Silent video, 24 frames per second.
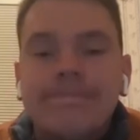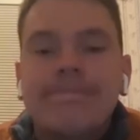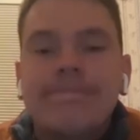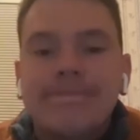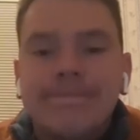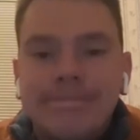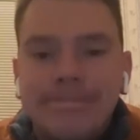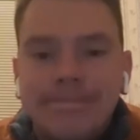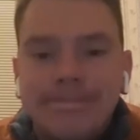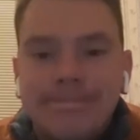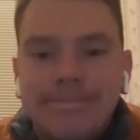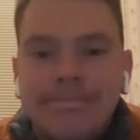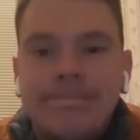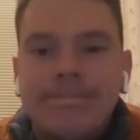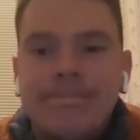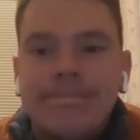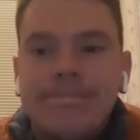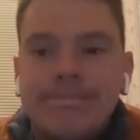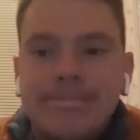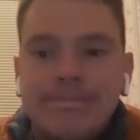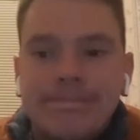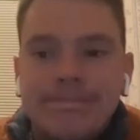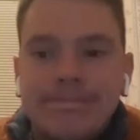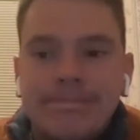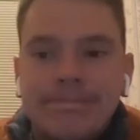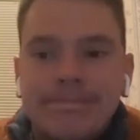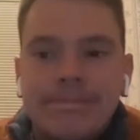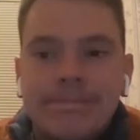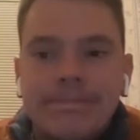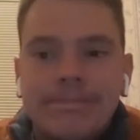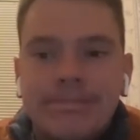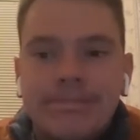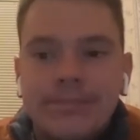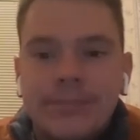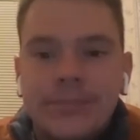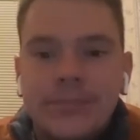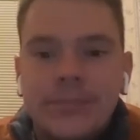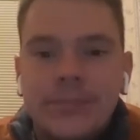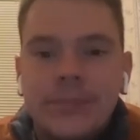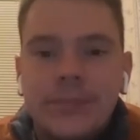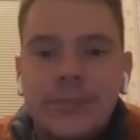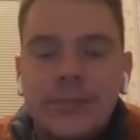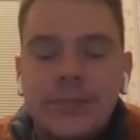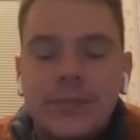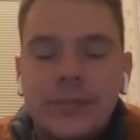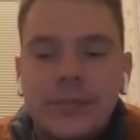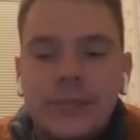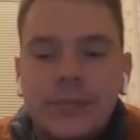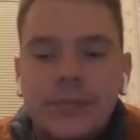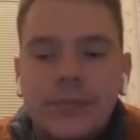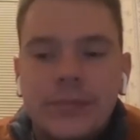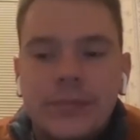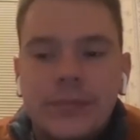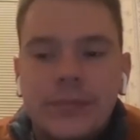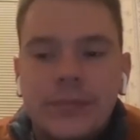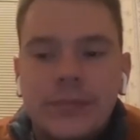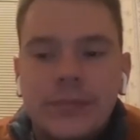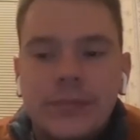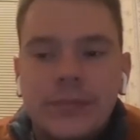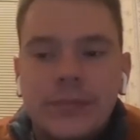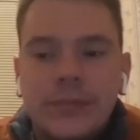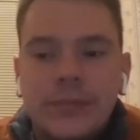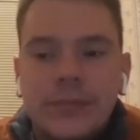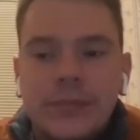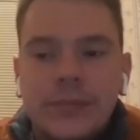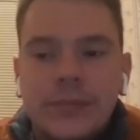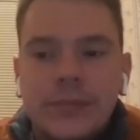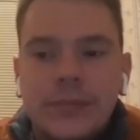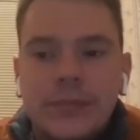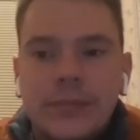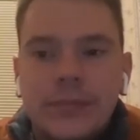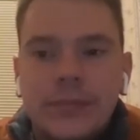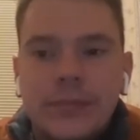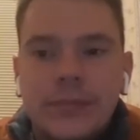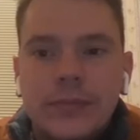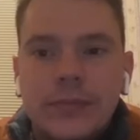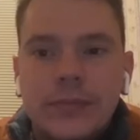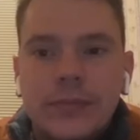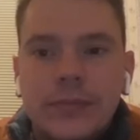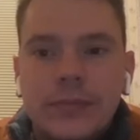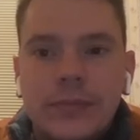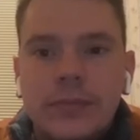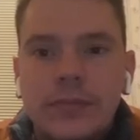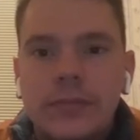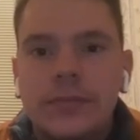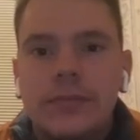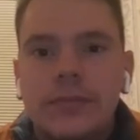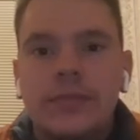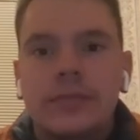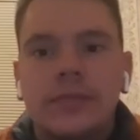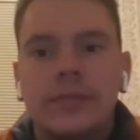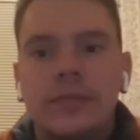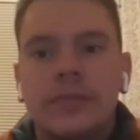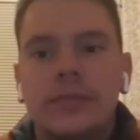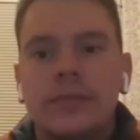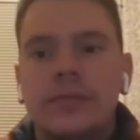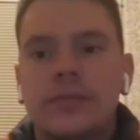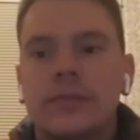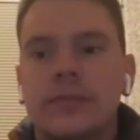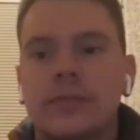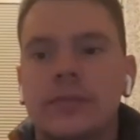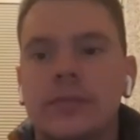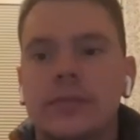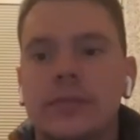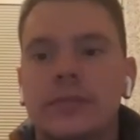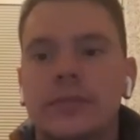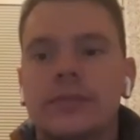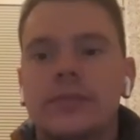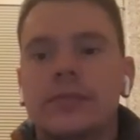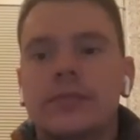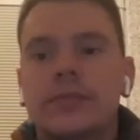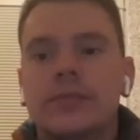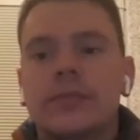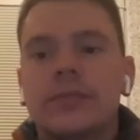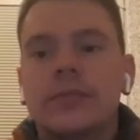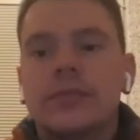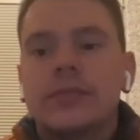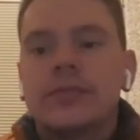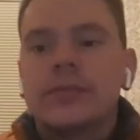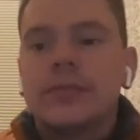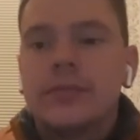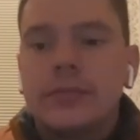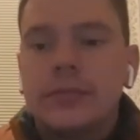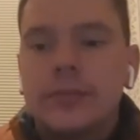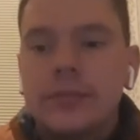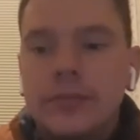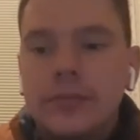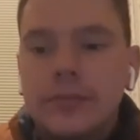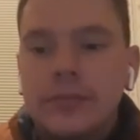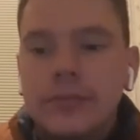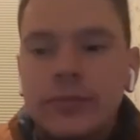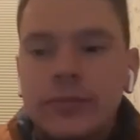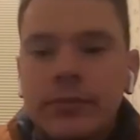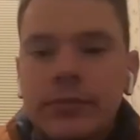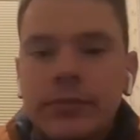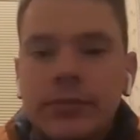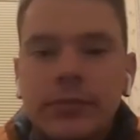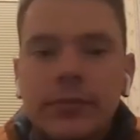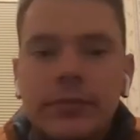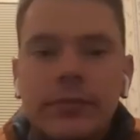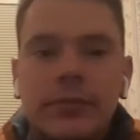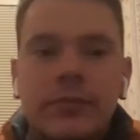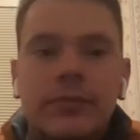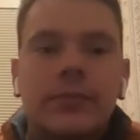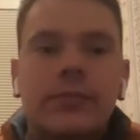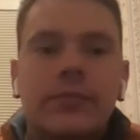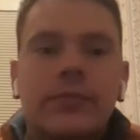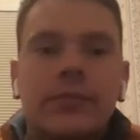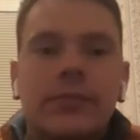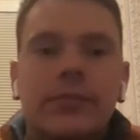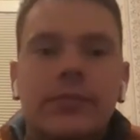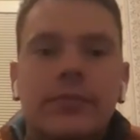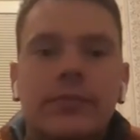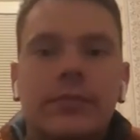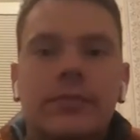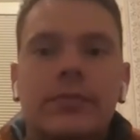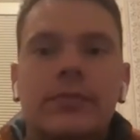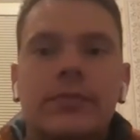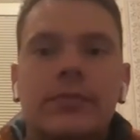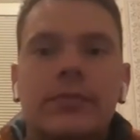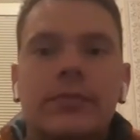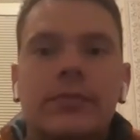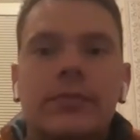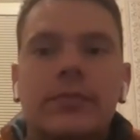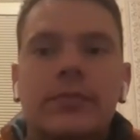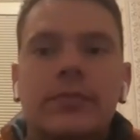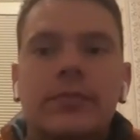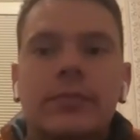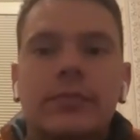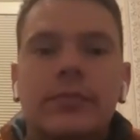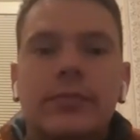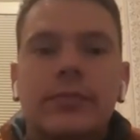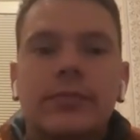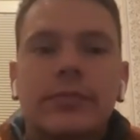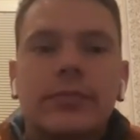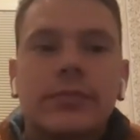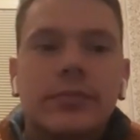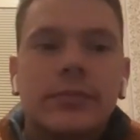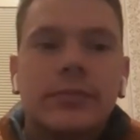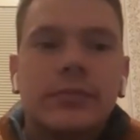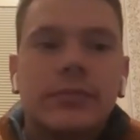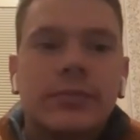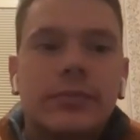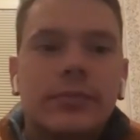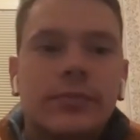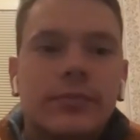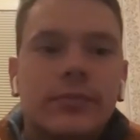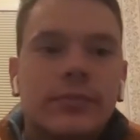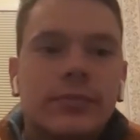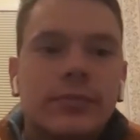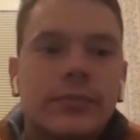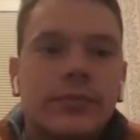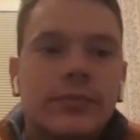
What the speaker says: (not speaking)